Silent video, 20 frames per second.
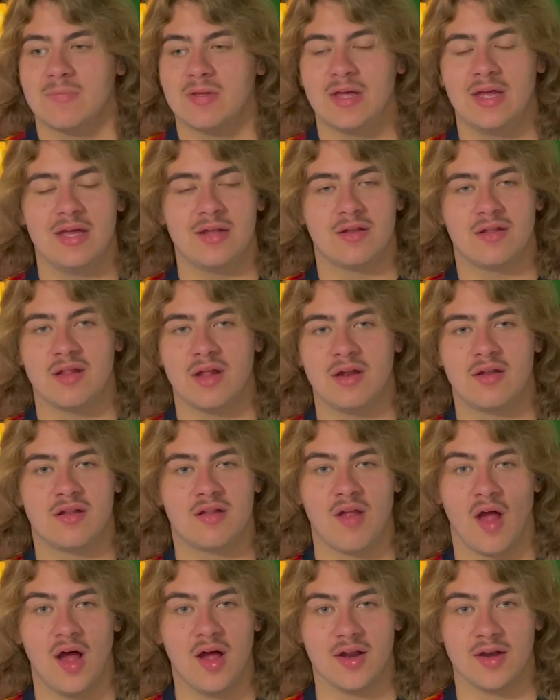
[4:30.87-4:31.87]
it's it's
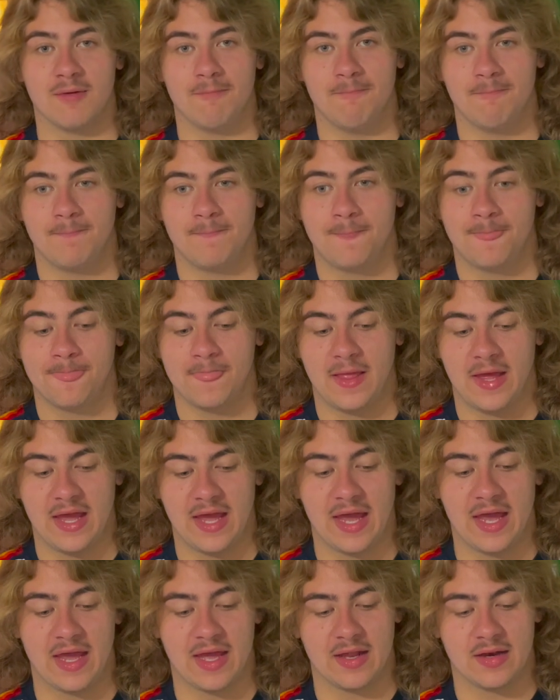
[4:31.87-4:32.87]
done,
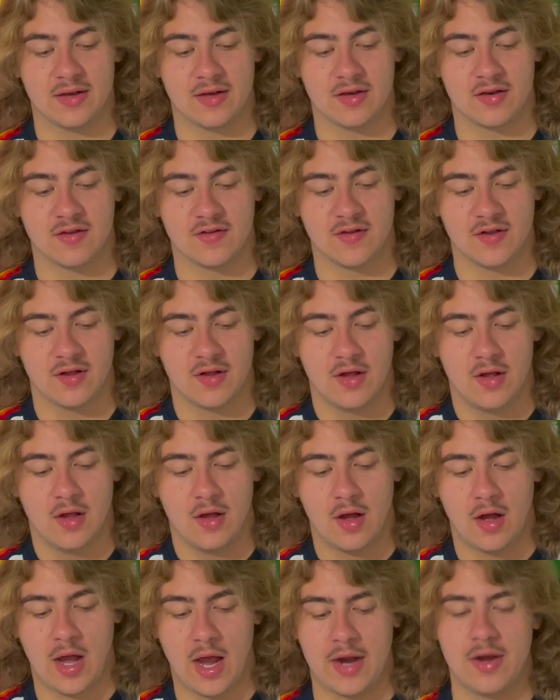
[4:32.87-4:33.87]
and
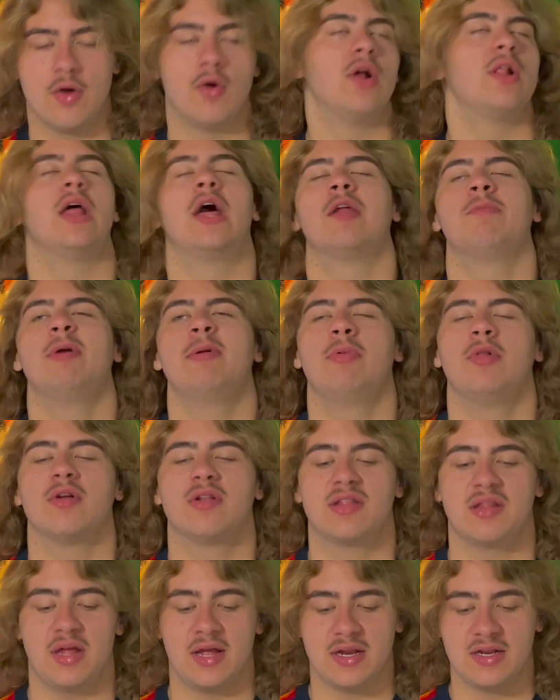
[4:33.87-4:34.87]
I know a lot of people are
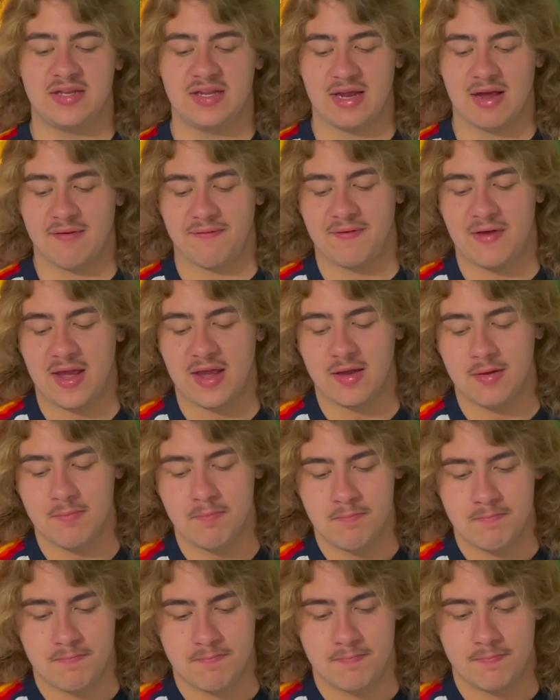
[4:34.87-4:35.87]
saying DFA
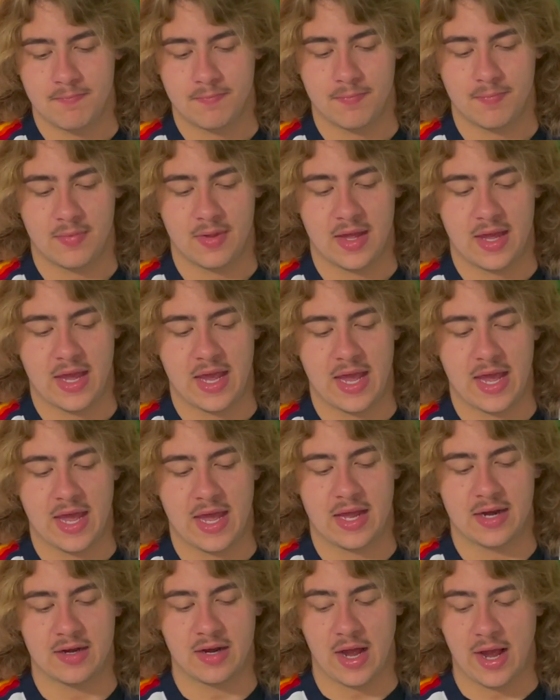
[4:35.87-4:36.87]
him,
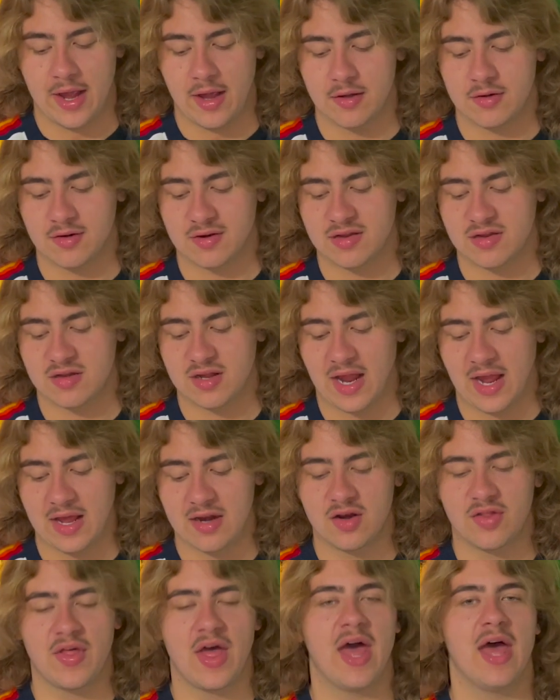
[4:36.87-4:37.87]
and I
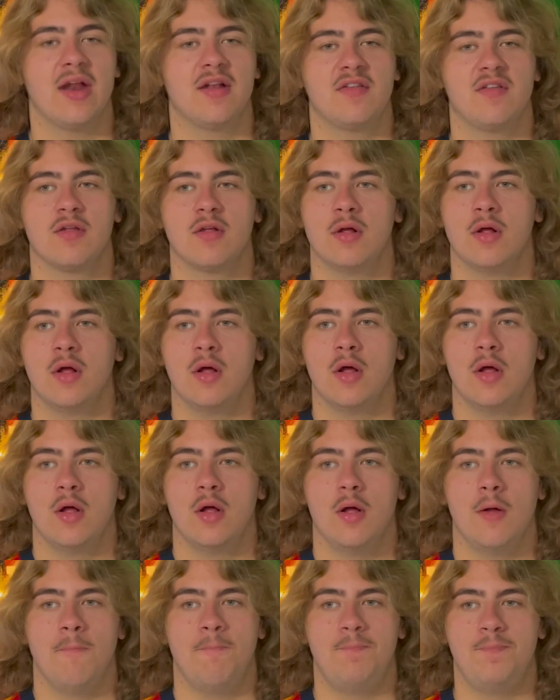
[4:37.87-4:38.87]
understand that
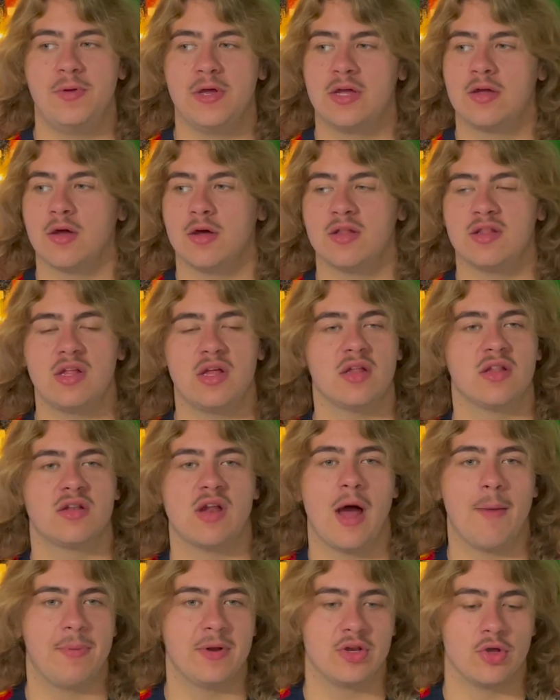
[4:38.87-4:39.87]
because he has
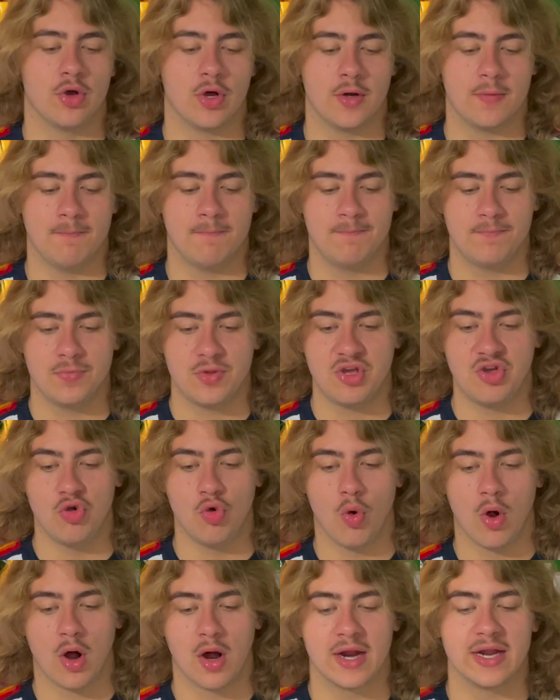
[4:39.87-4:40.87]
not been good.
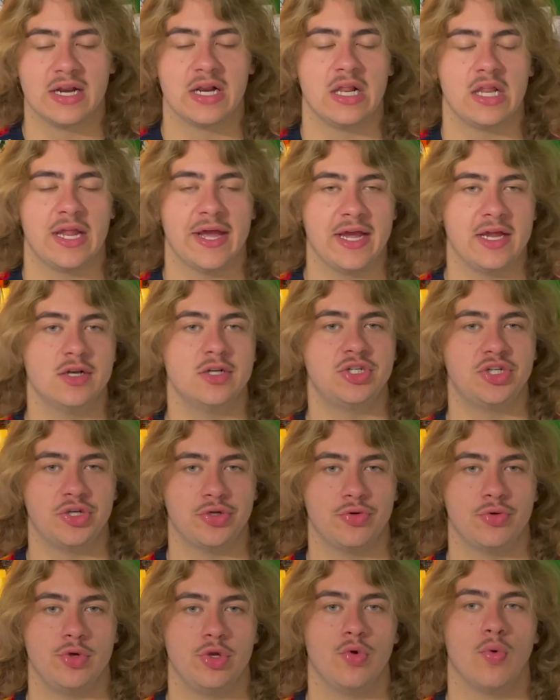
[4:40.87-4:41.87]
You are in late
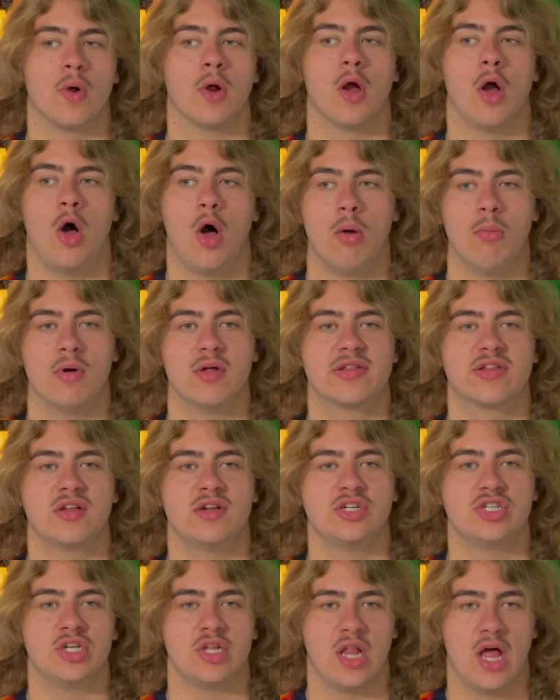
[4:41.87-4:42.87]
June, you are almost
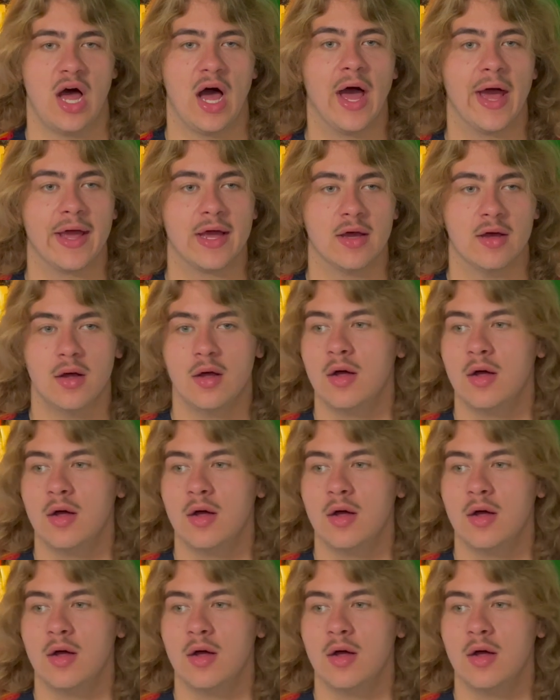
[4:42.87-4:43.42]
in July.